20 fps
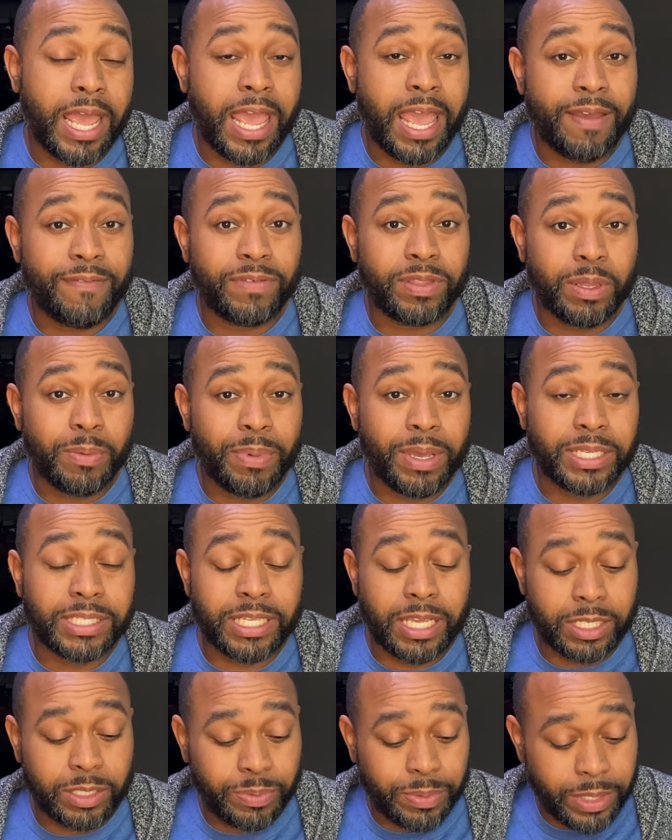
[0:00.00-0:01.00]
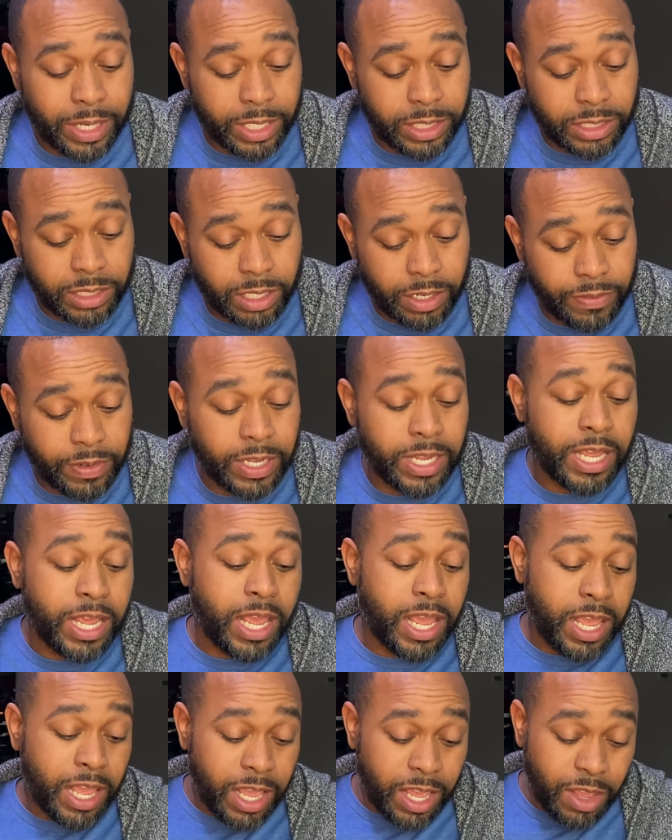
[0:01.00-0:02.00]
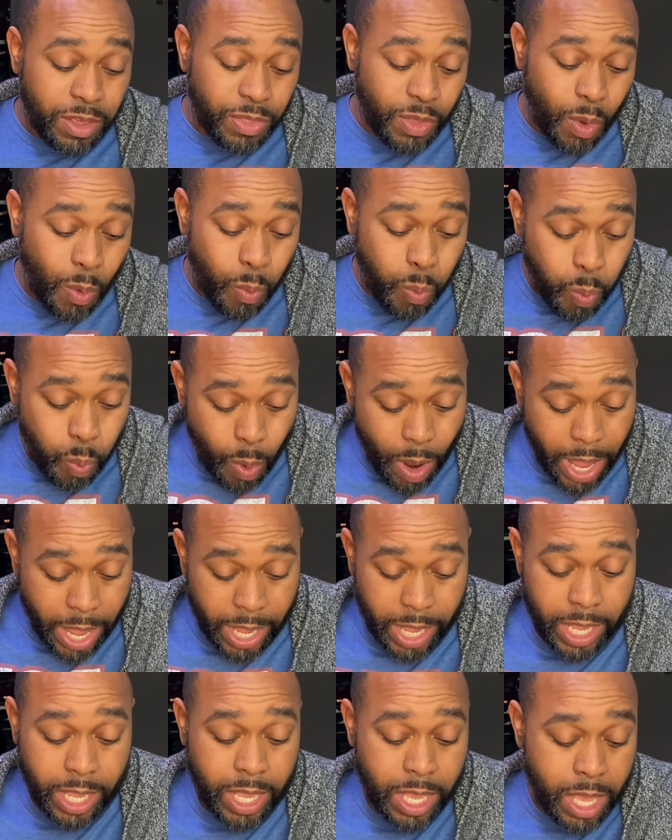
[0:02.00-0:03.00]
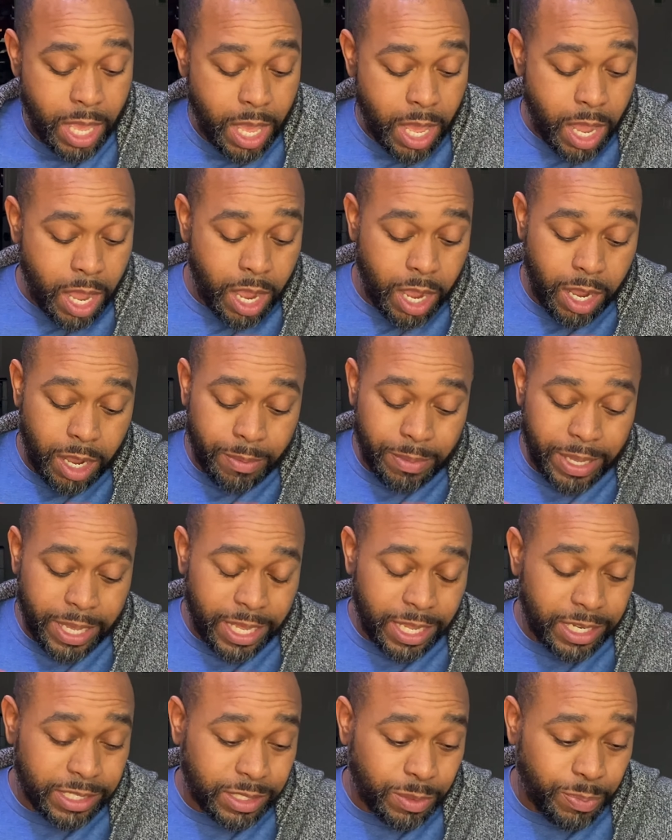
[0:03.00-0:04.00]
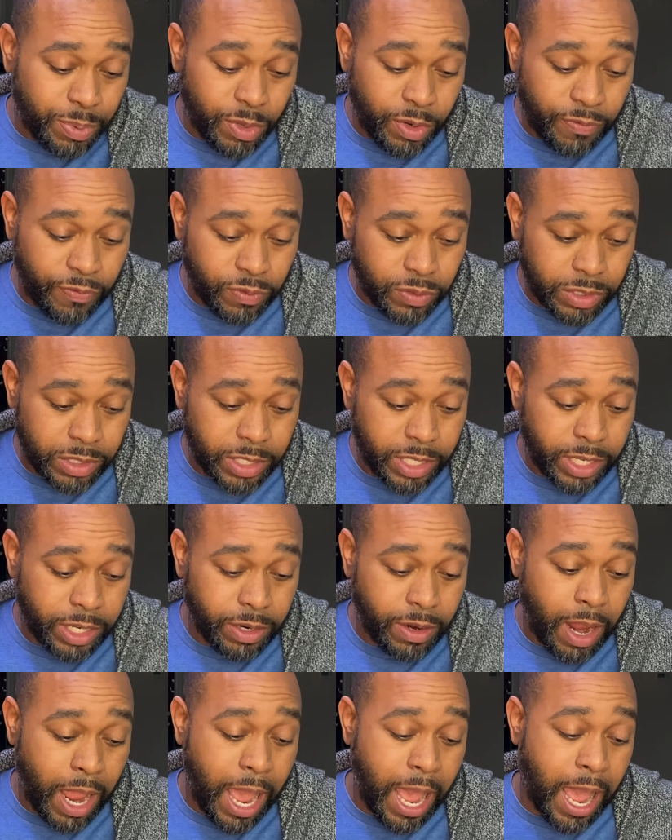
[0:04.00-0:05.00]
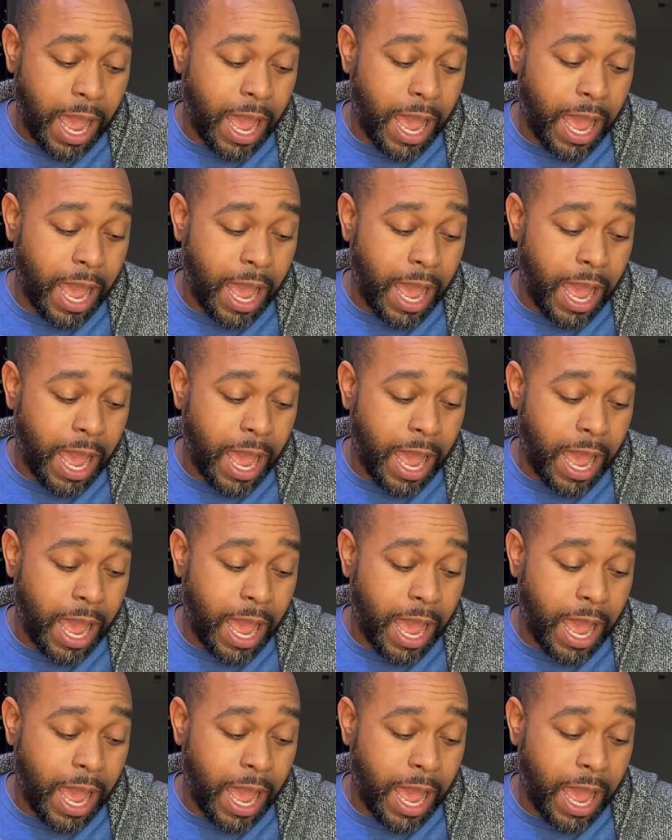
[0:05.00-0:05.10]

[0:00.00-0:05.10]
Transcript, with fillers: having the best explanation of it. Either way, um, it is a beautiful sneaker.